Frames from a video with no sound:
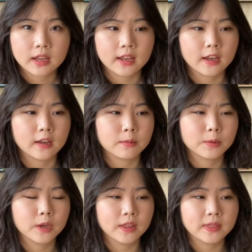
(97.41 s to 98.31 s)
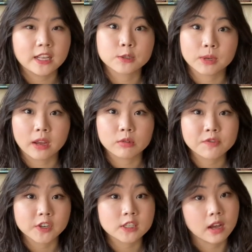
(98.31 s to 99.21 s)
That's when I was
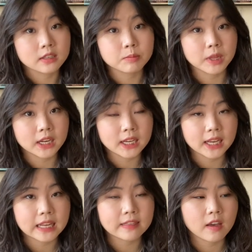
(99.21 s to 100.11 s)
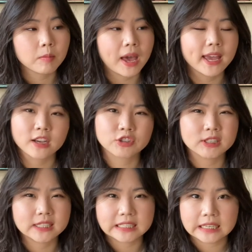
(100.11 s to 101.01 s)
first contemplating getting them. I
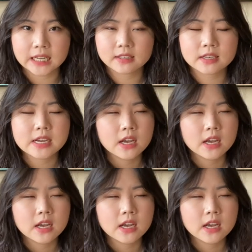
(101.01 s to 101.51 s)
actually didn't.